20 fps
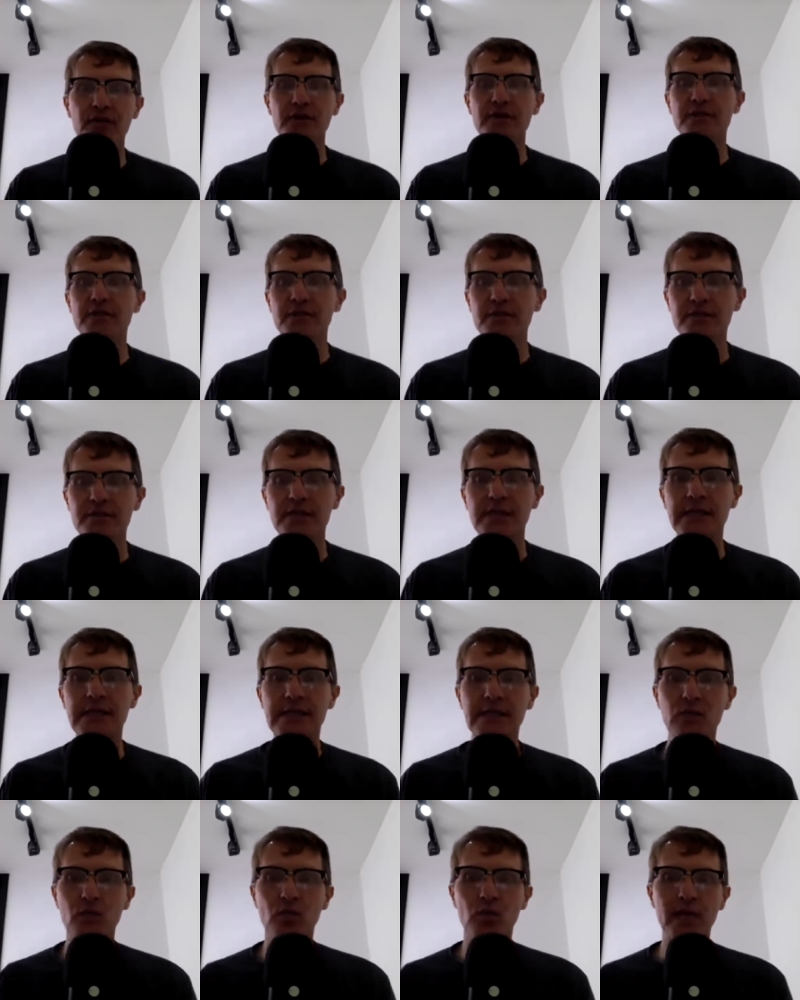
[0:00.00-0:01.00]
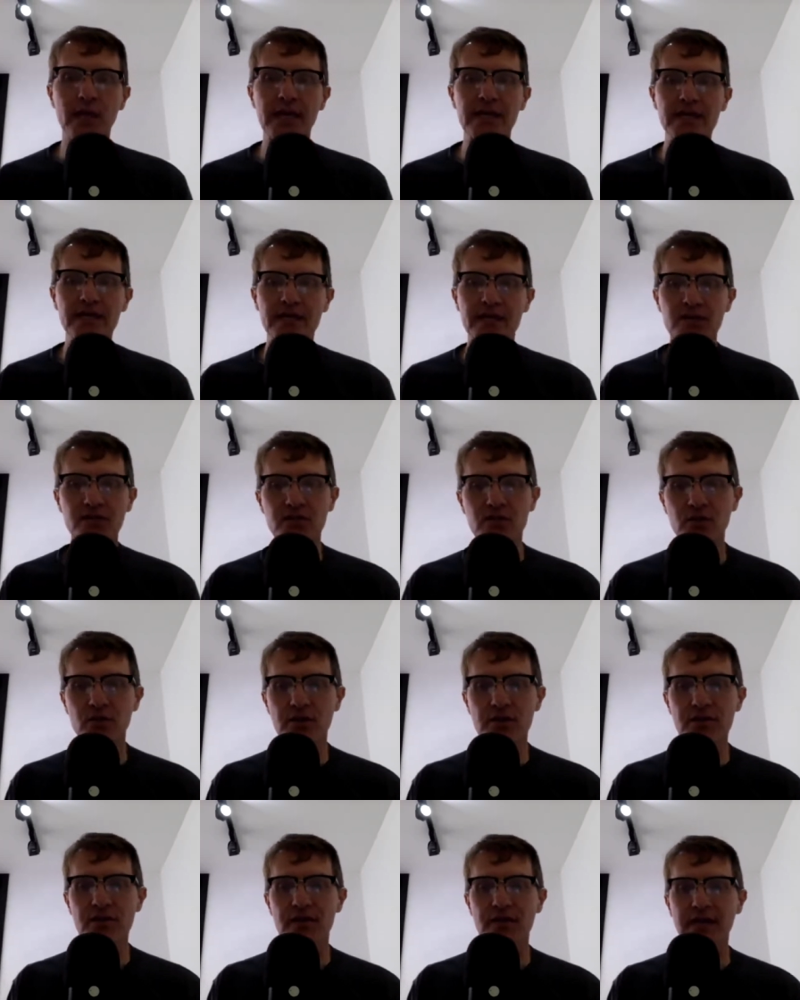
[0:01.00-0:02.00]
different uh, ways
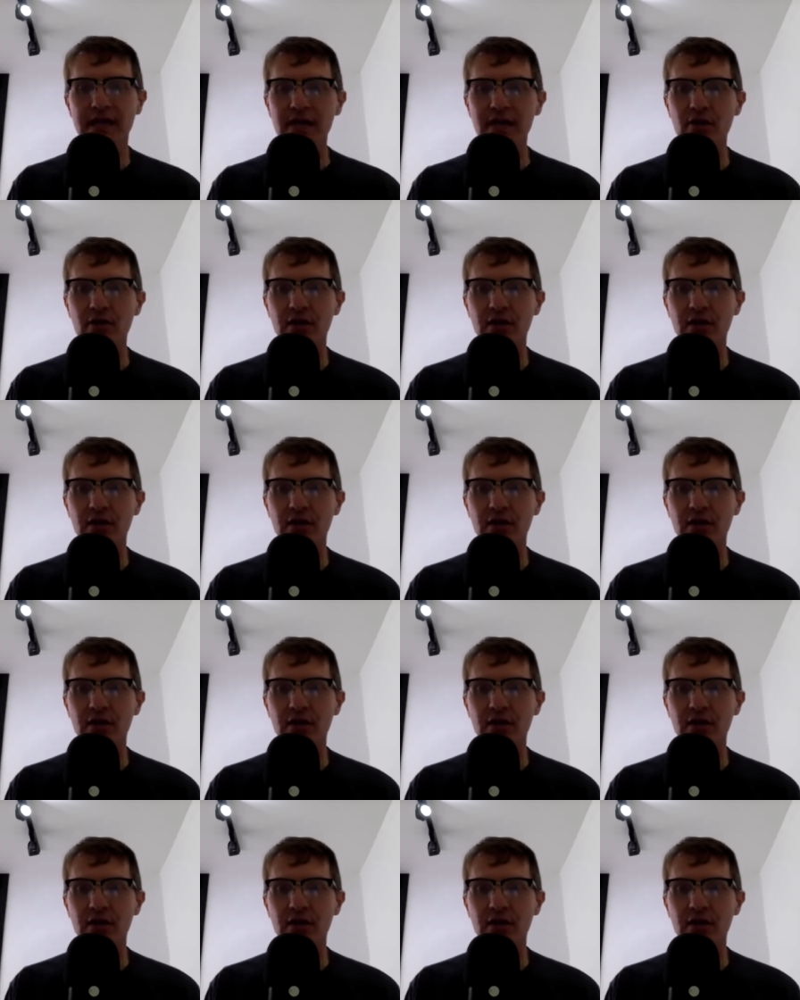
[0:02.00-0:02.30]
that students